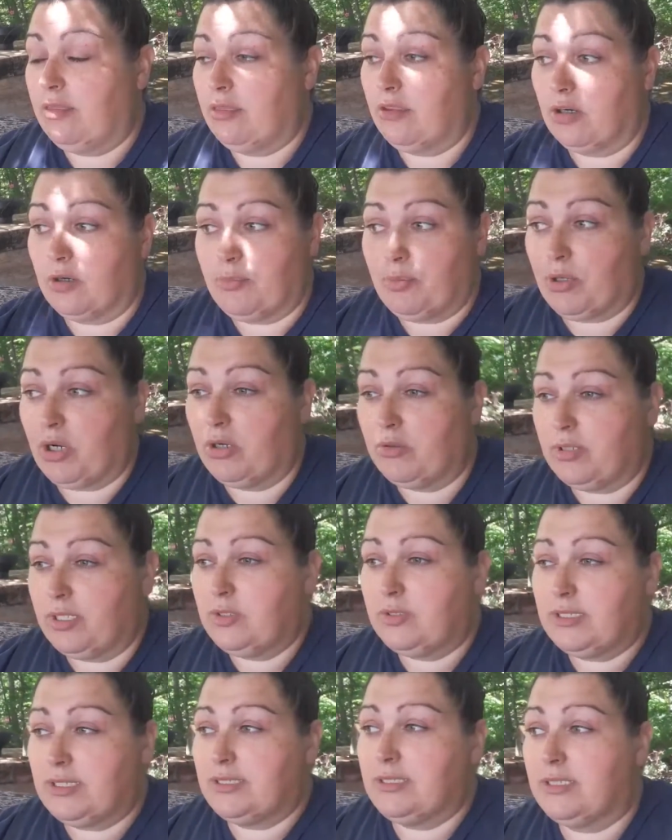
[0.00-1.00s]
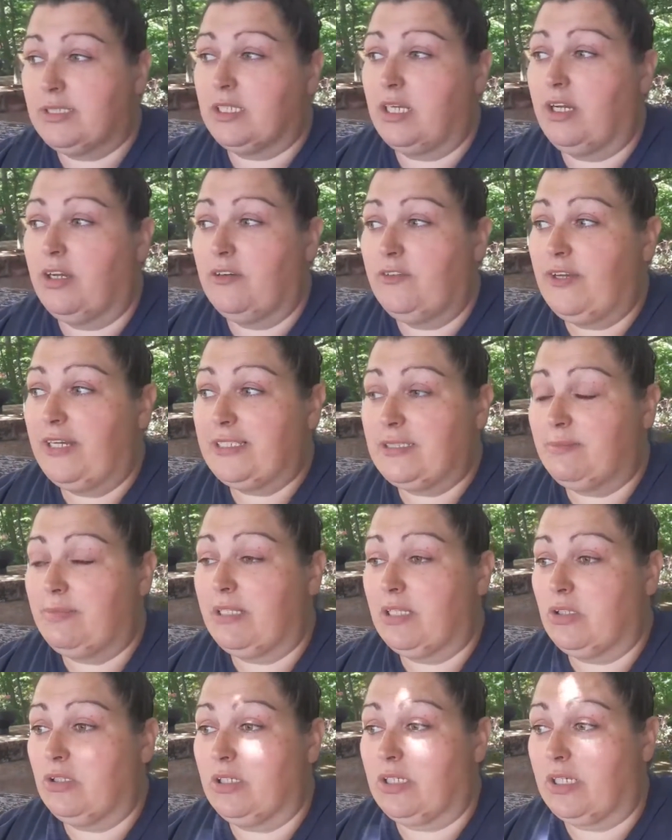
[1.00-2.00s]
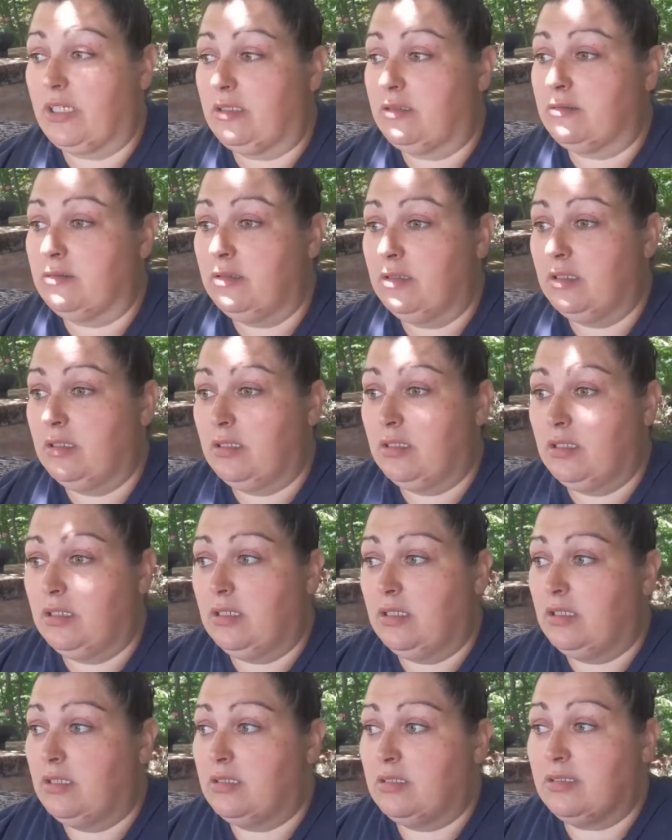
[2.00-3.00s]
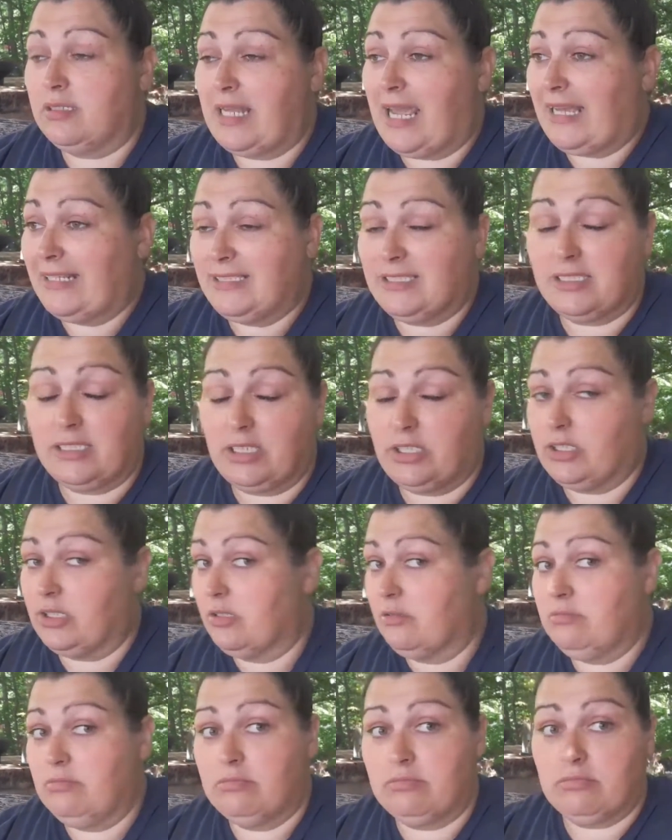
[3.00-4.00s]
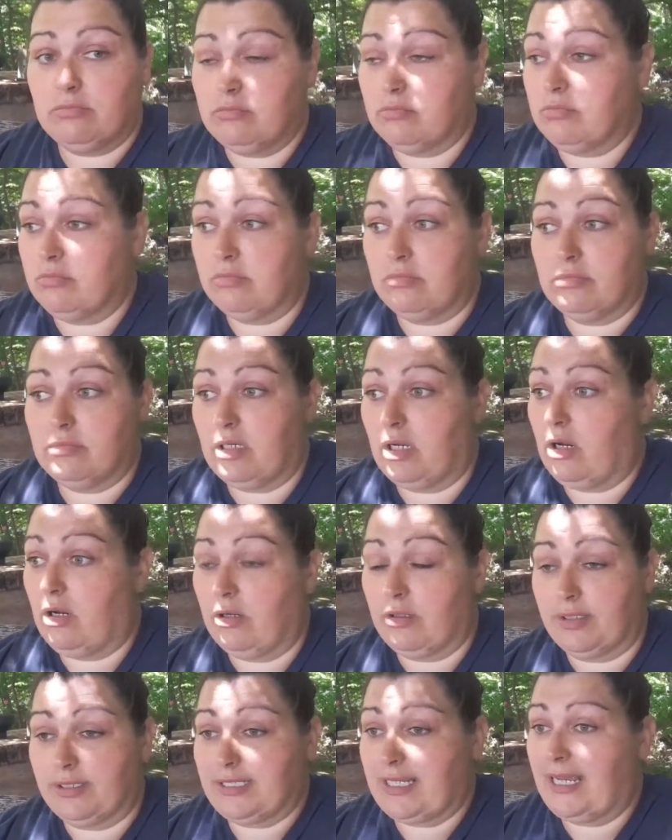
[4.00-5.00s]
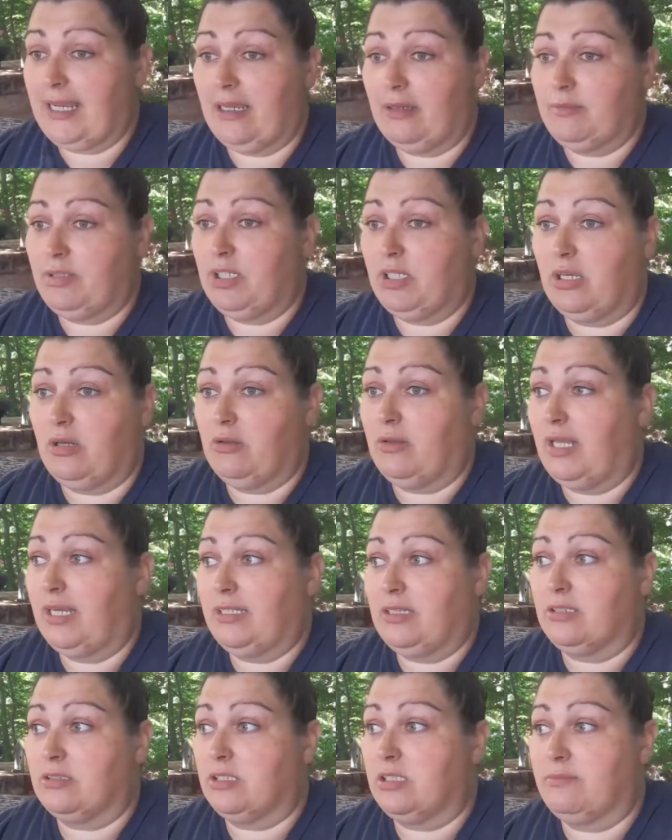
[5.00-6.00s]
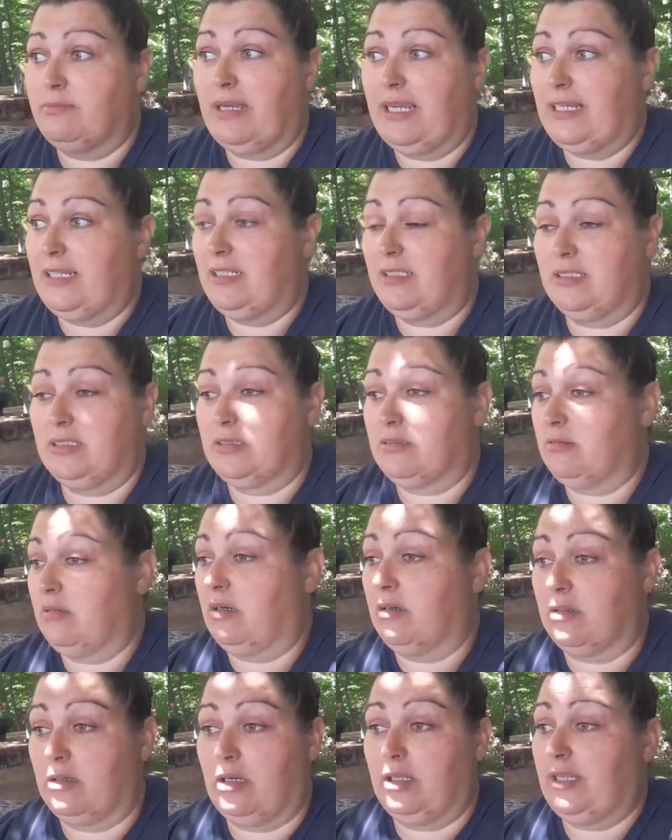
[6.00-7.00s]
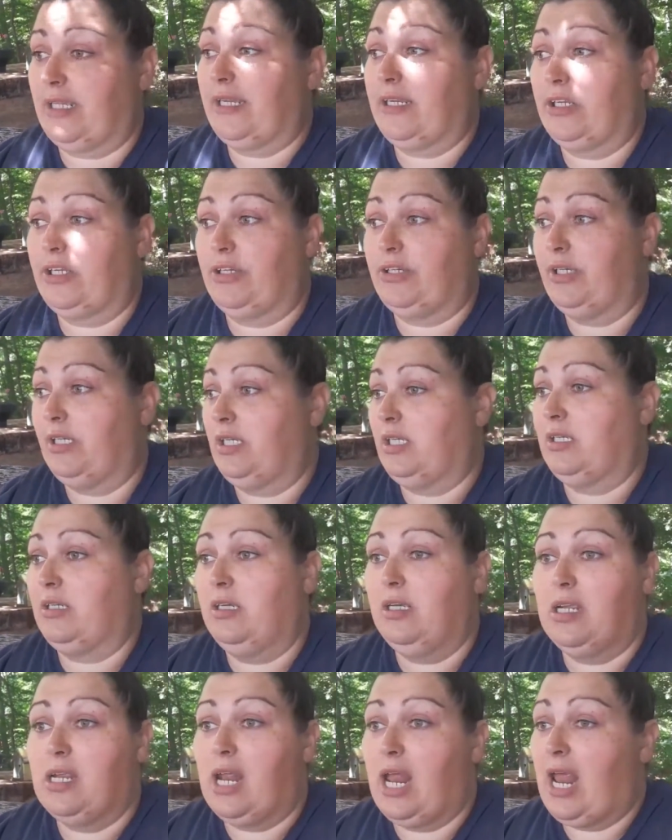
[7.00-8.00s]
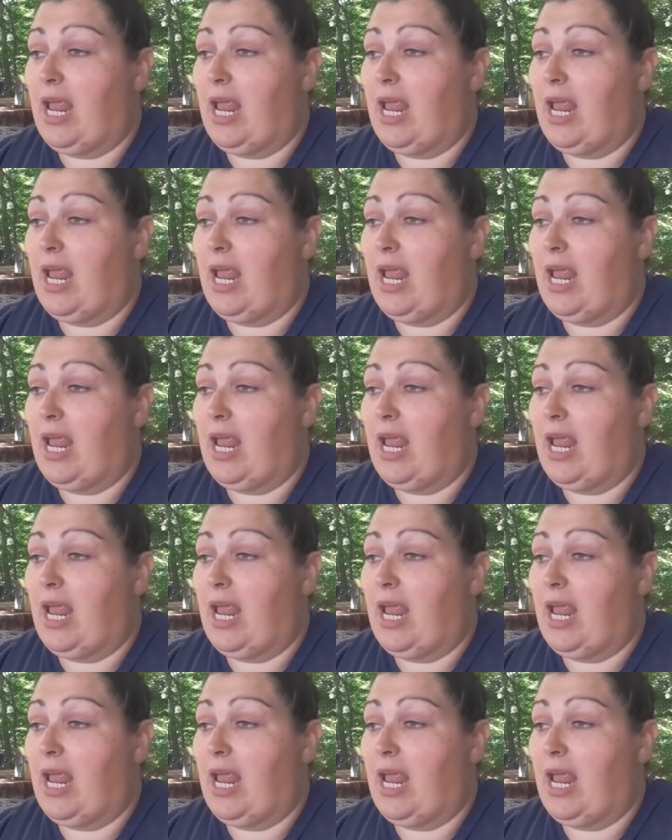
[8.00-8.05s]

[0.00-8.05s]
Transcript: Their produce and stuff has been looking nastier all the time, you know, like their tomatoes are not that good.